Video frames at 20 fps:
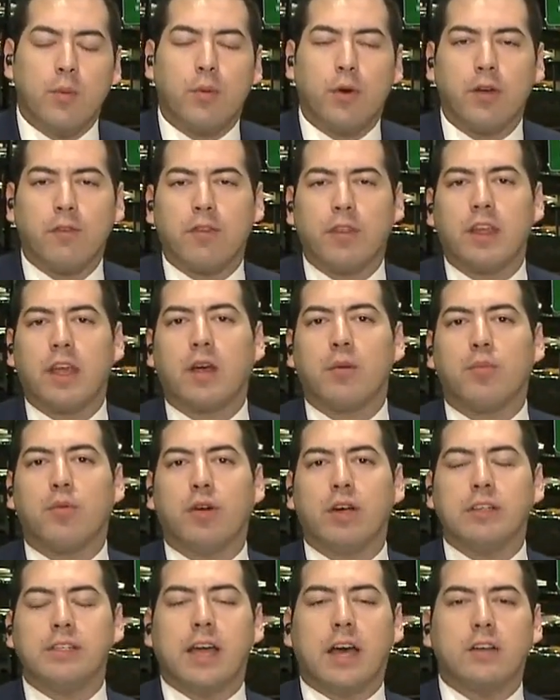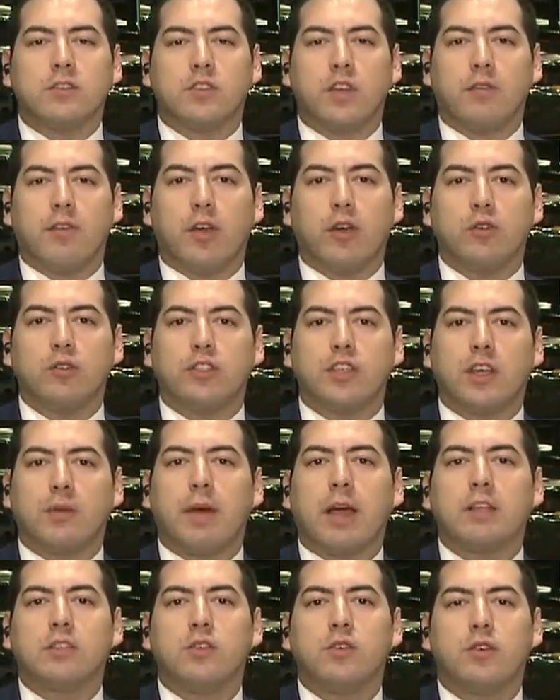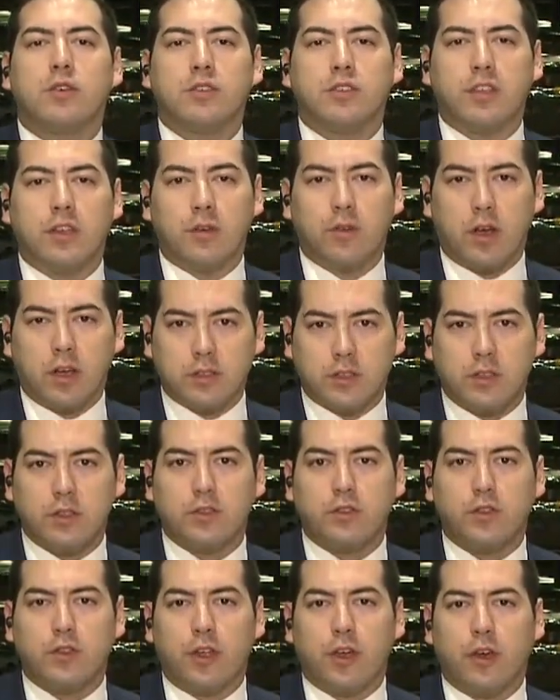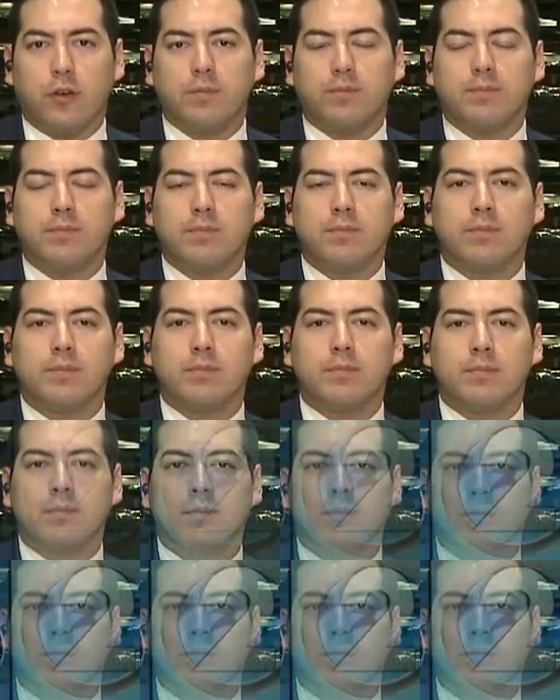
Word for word: Reporting from the airport, Dallas Navarro, sing back to Christina. Ross in the studio.